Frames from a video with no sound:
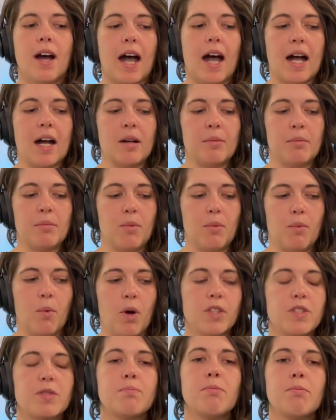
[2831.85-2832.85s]
Um,
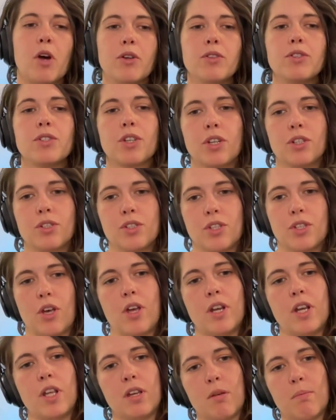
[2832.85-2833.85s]
what's most
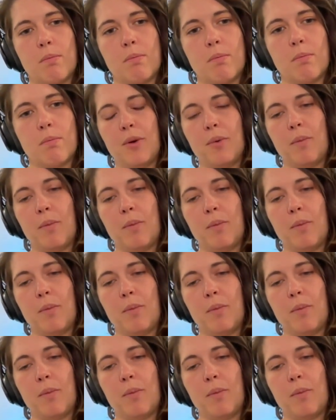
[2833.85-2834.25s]
concerning about